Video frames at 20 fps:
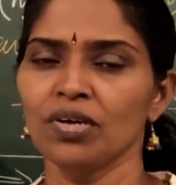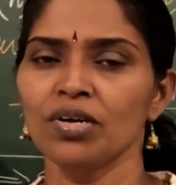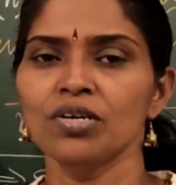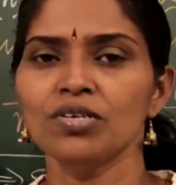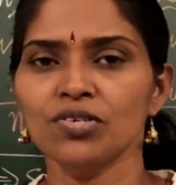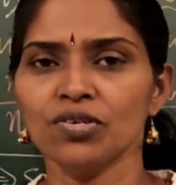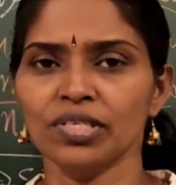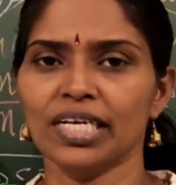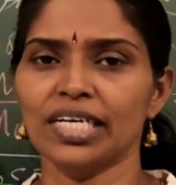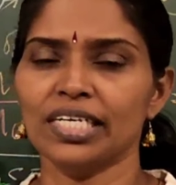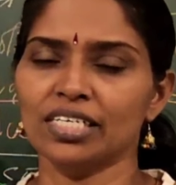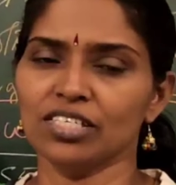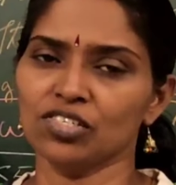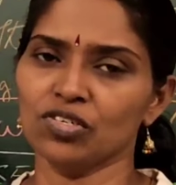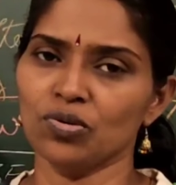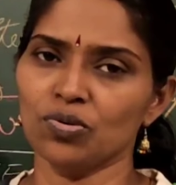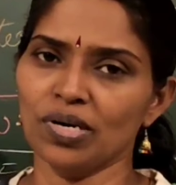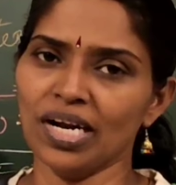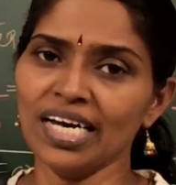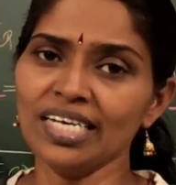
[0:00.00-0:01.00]
So that is
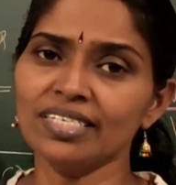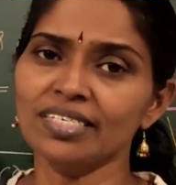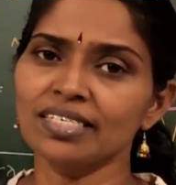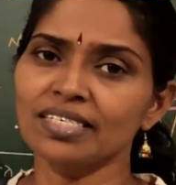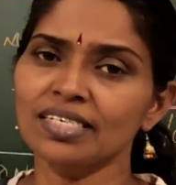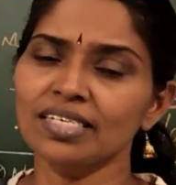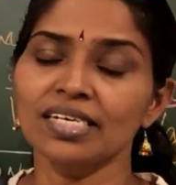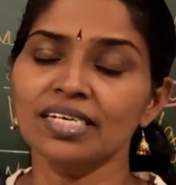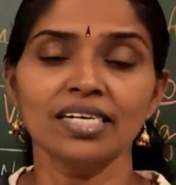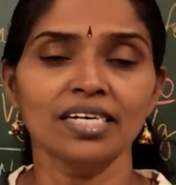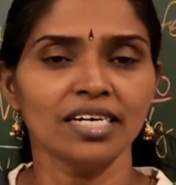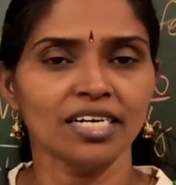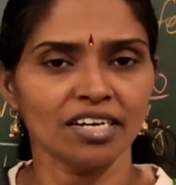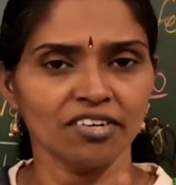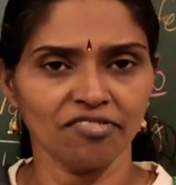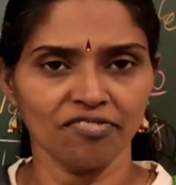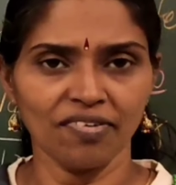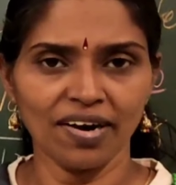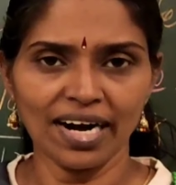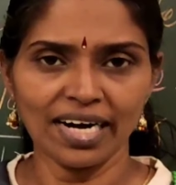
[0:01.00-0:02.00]
known as
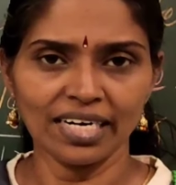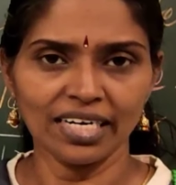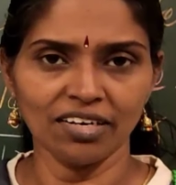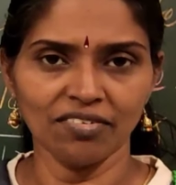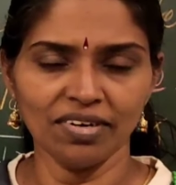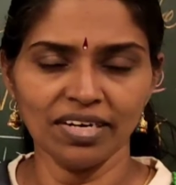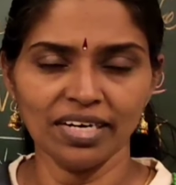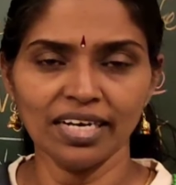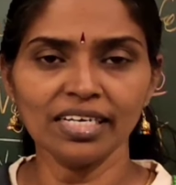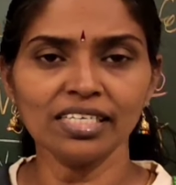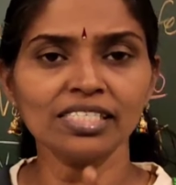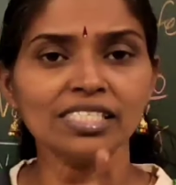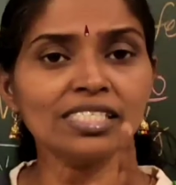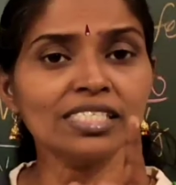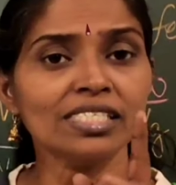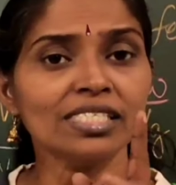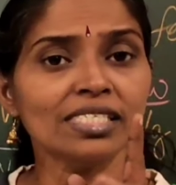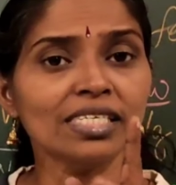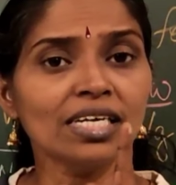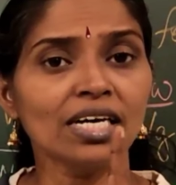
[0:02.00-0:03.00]
refractive
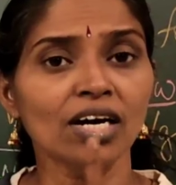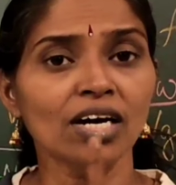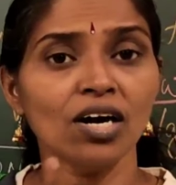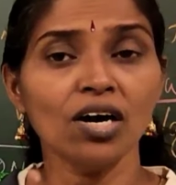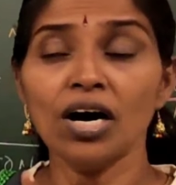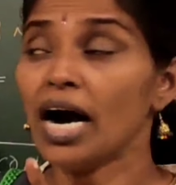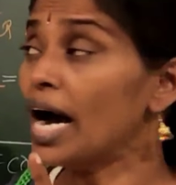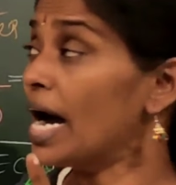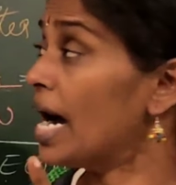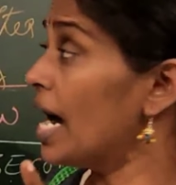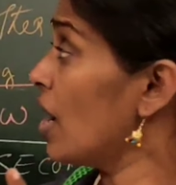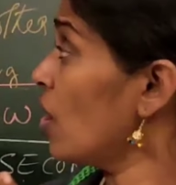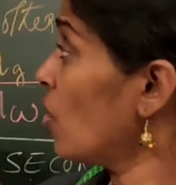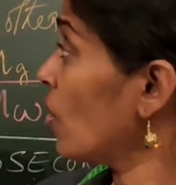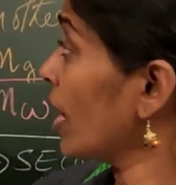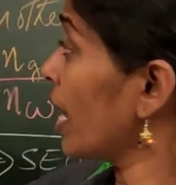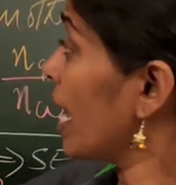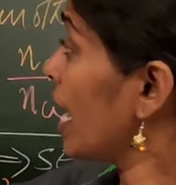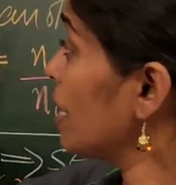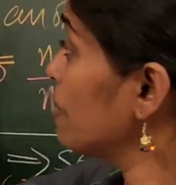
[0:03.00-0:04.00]
index
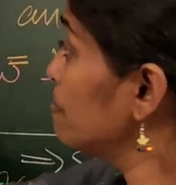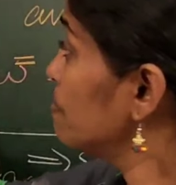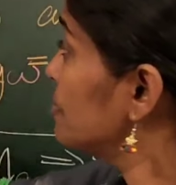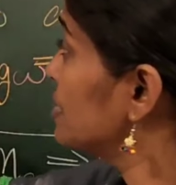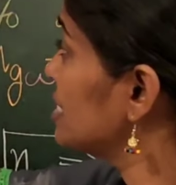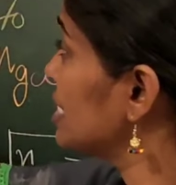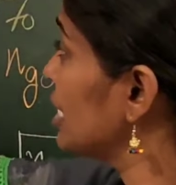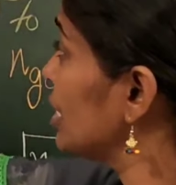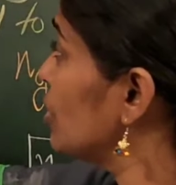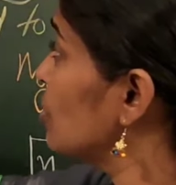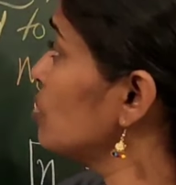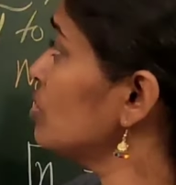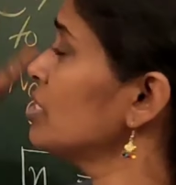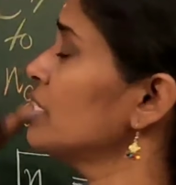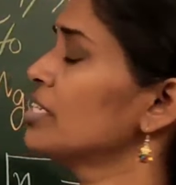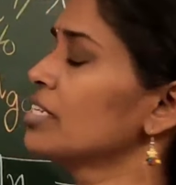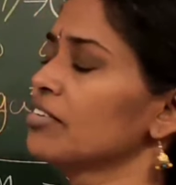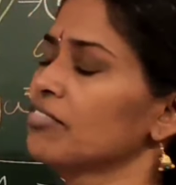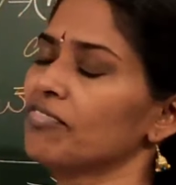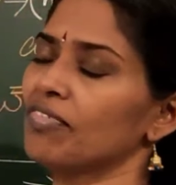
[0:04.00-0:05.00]
or
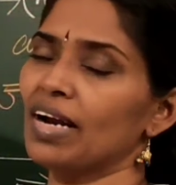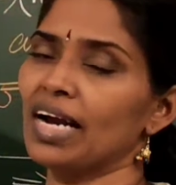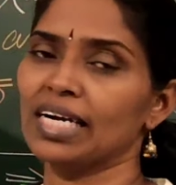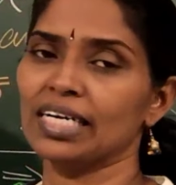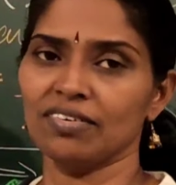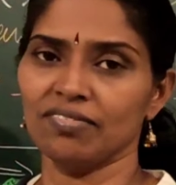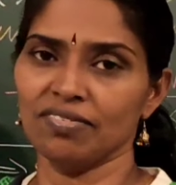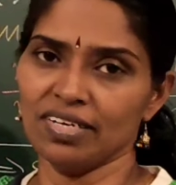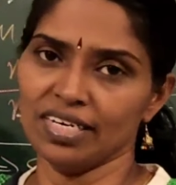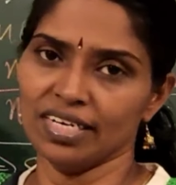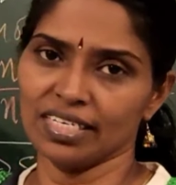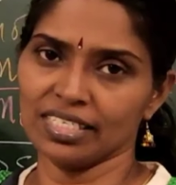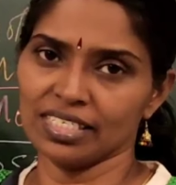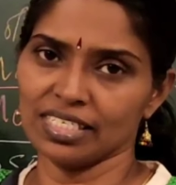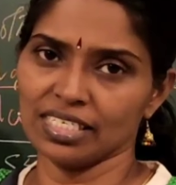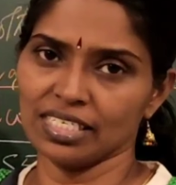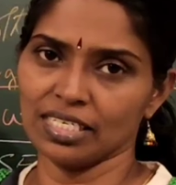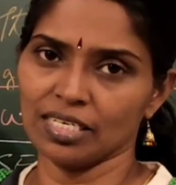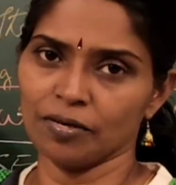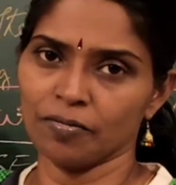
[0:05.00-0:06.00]
absolute refractive
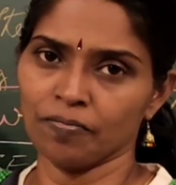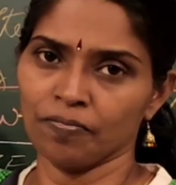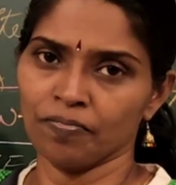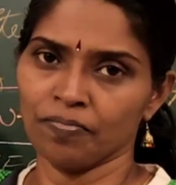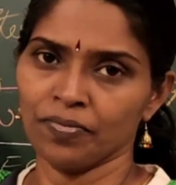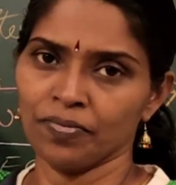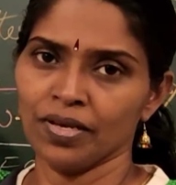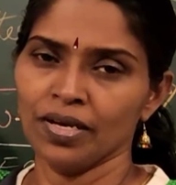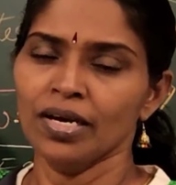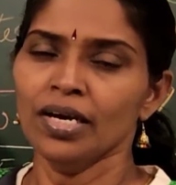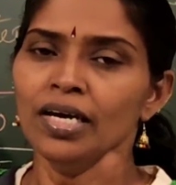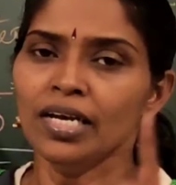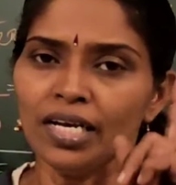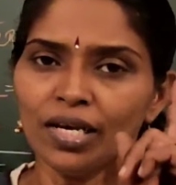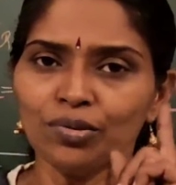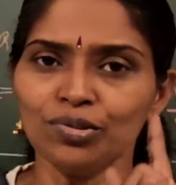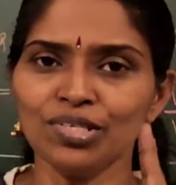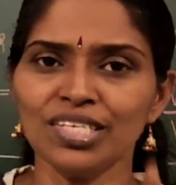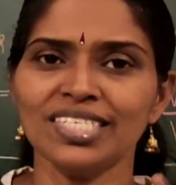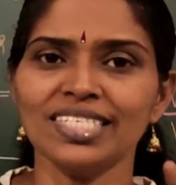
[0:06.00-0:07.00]
index.
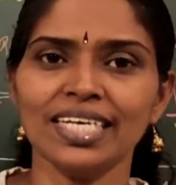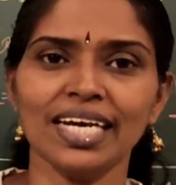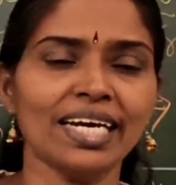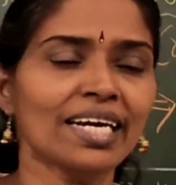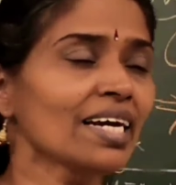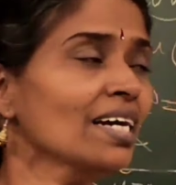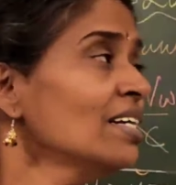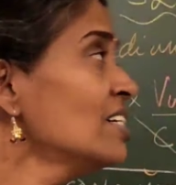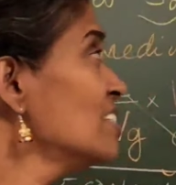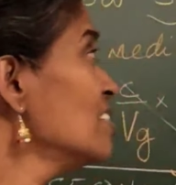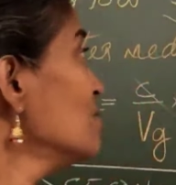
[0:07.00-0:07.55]
Now the second